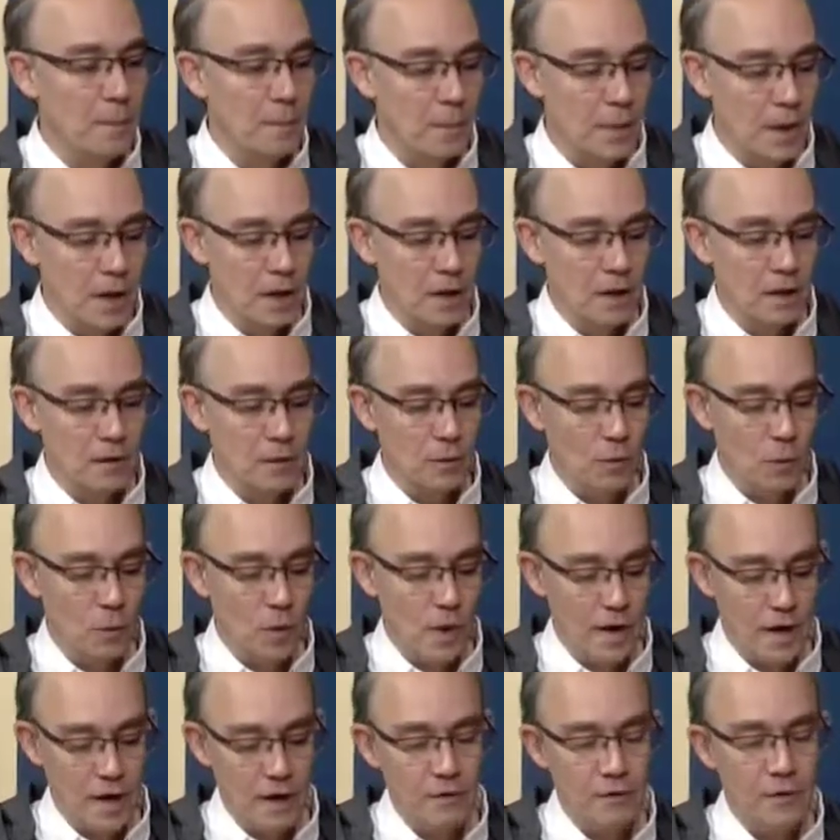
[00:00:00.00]
But
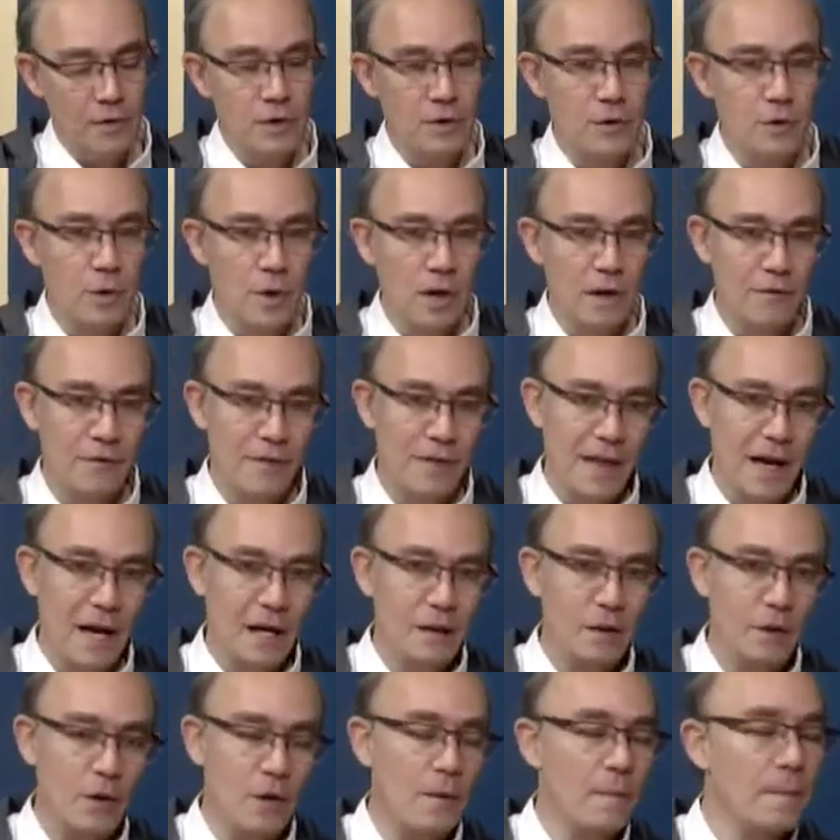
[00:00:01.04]
whenever you have
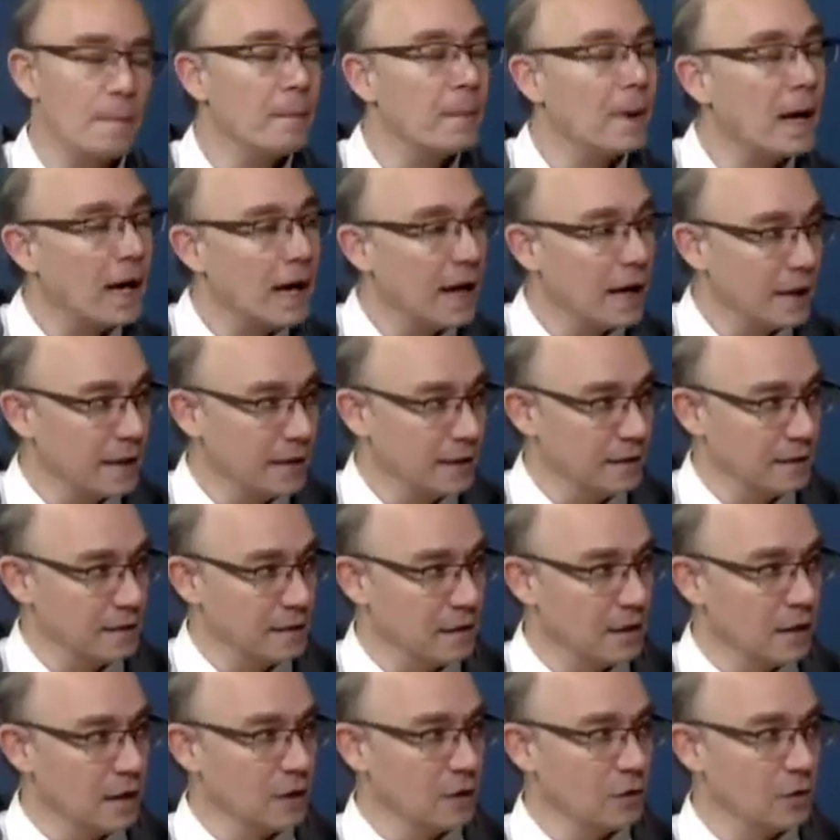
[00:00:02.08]
that
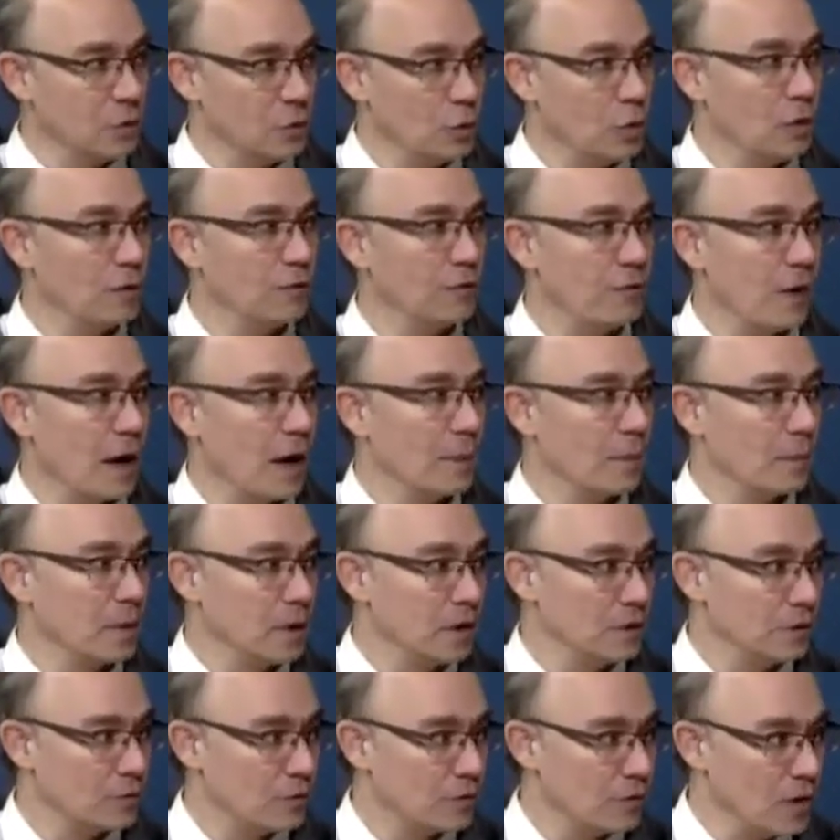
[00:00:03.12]
combined to a
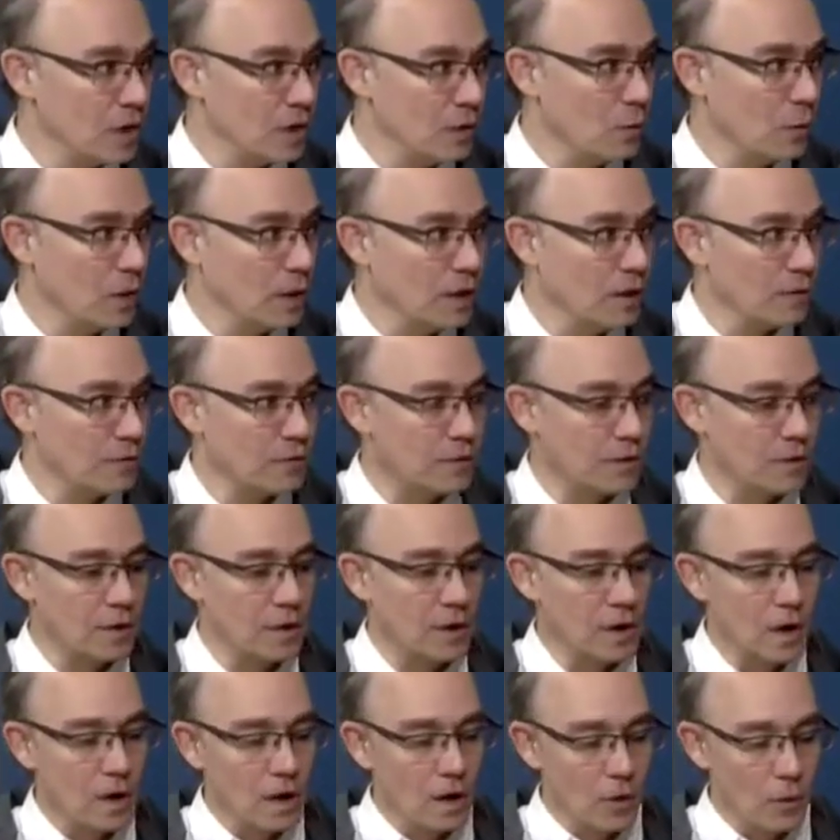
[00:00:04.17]
family tree,
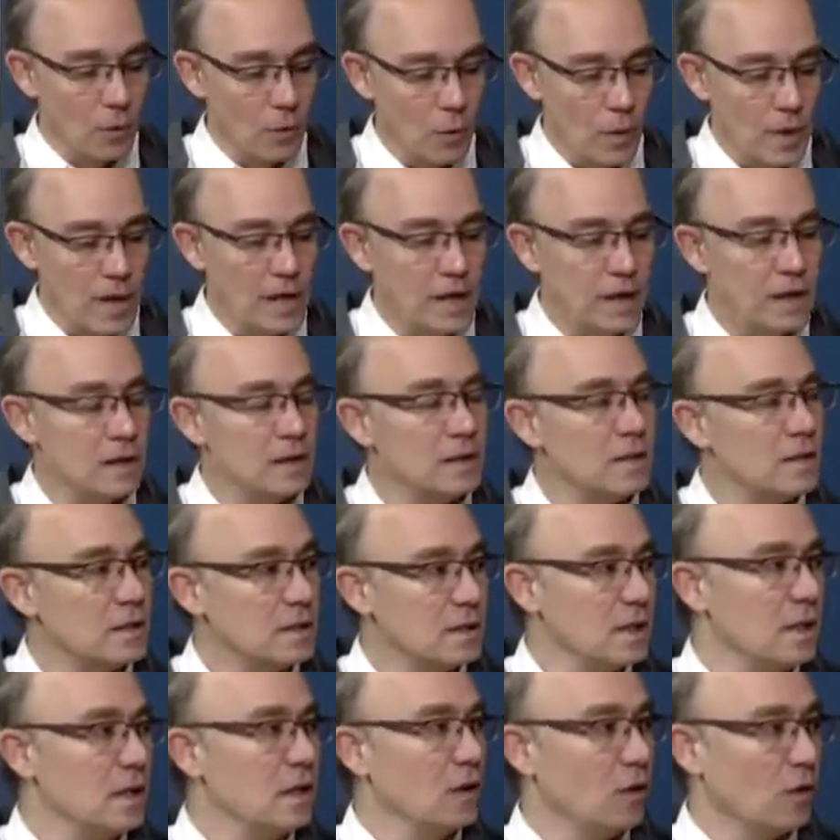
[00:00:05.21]
whenever we can
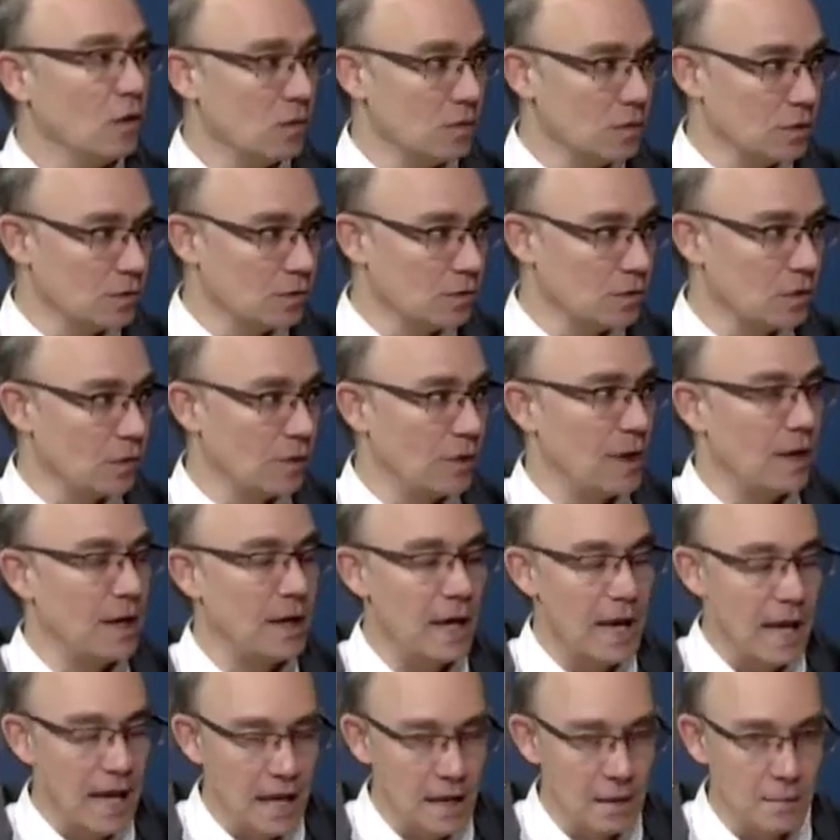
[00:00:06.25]
see also the
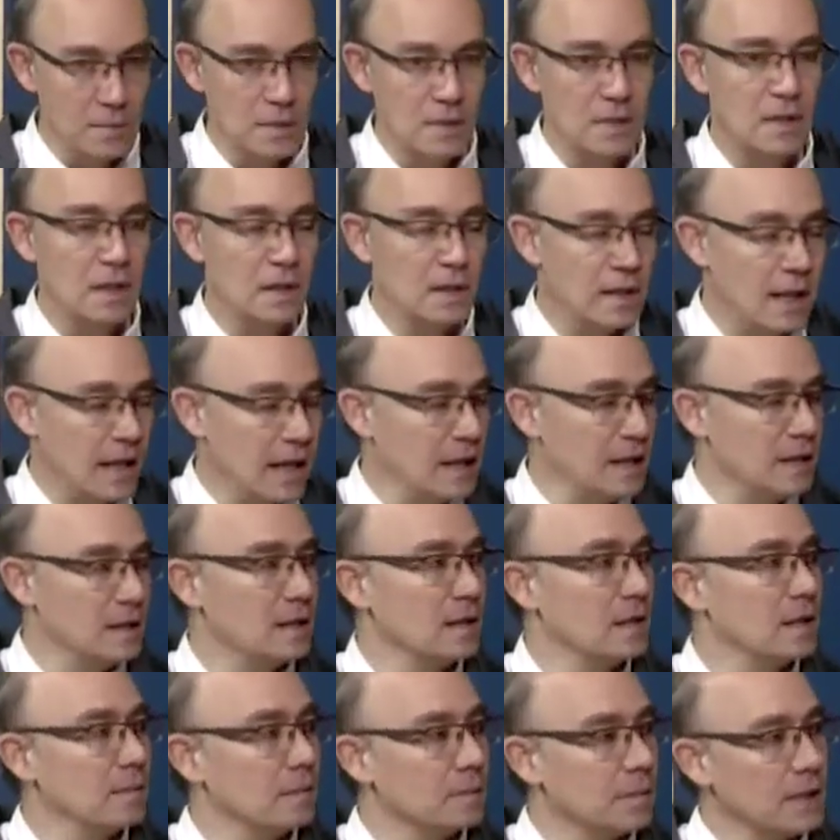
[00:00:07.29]
names, the dates,
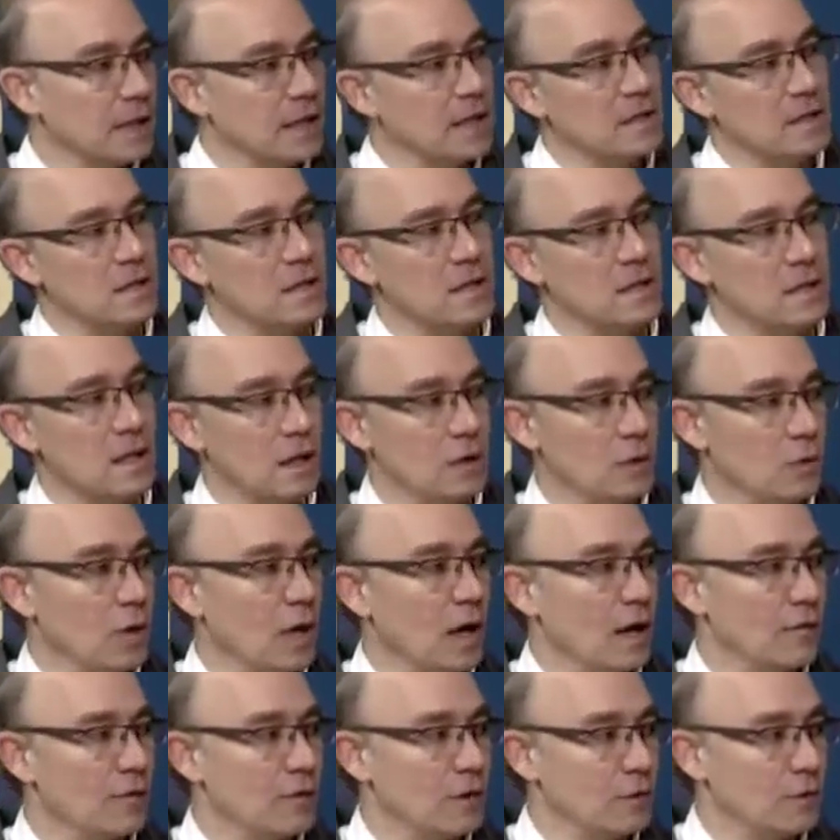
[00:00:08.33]
and the places that you
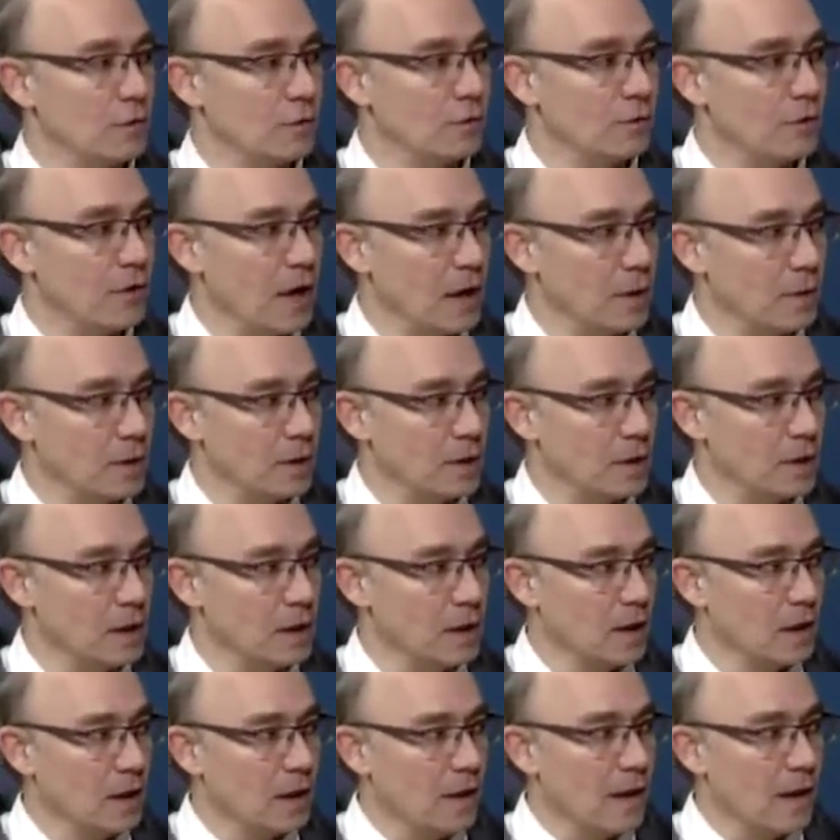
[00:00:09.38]
have in your
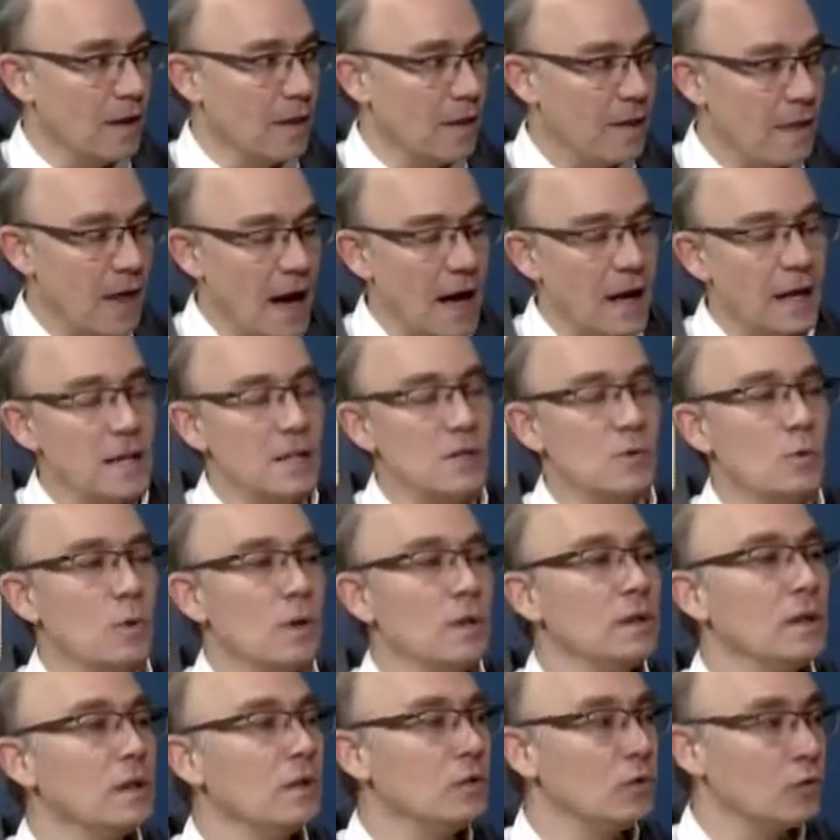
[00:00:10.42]
family, yes, that is
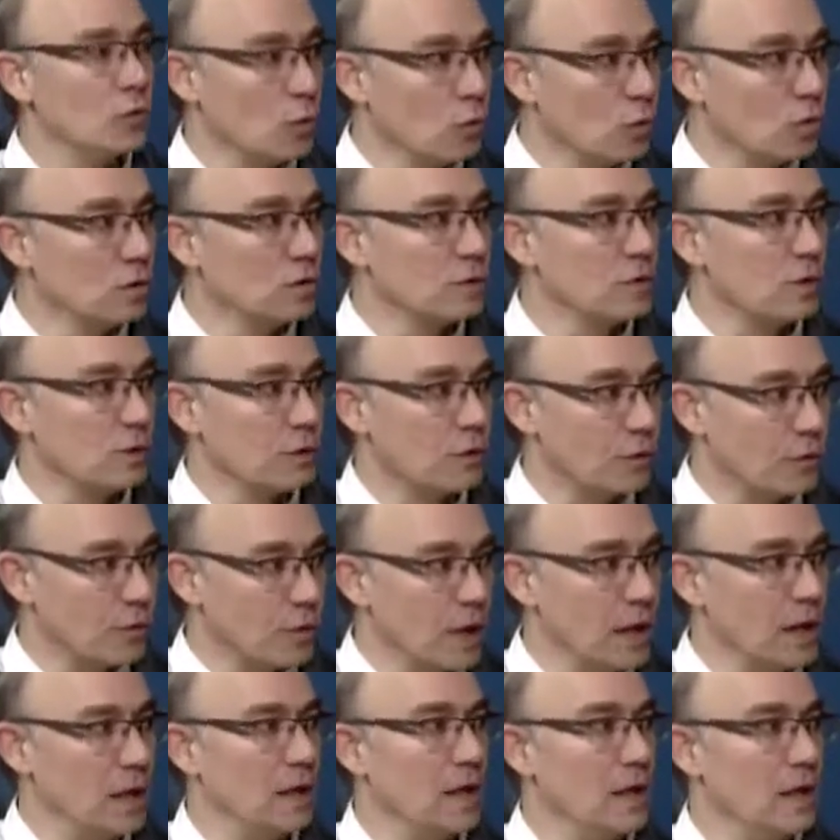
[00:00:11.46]
when the tools
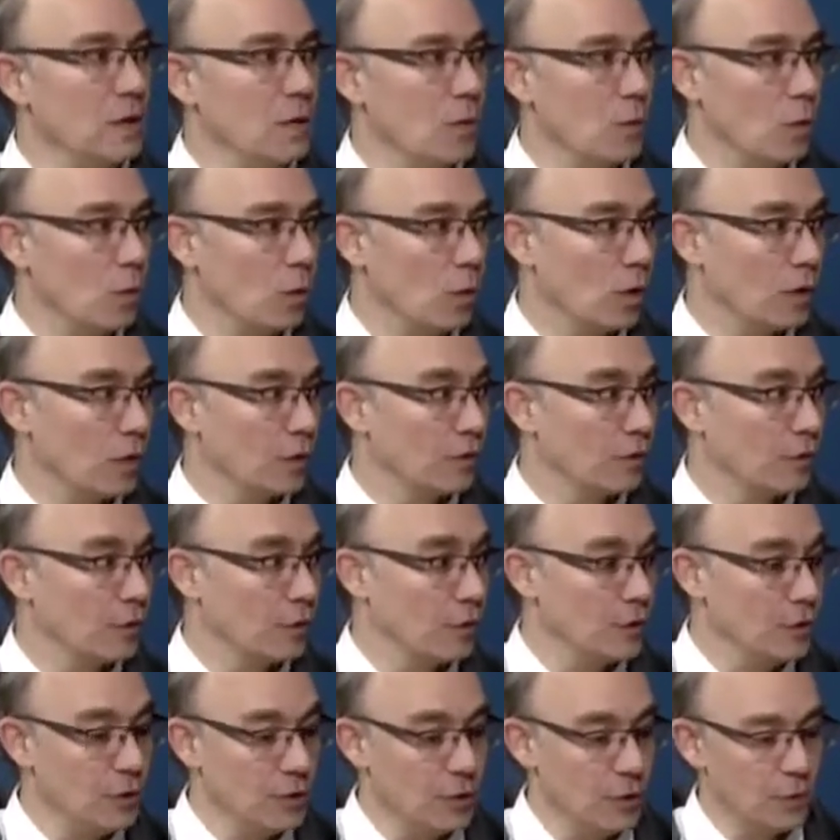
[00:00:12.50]
really work
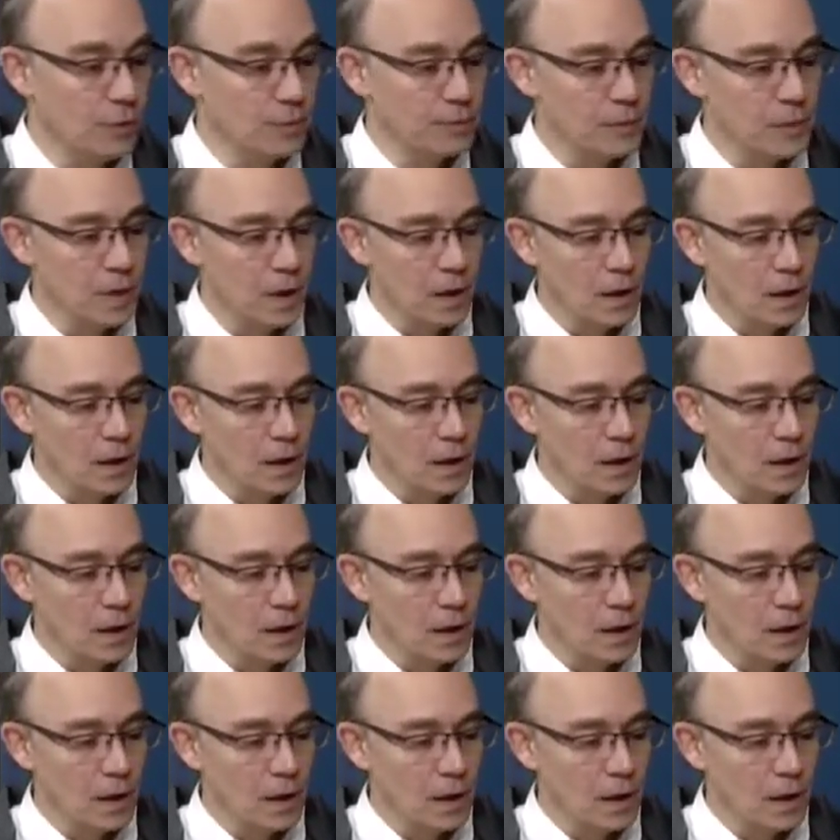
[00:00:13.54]
for you.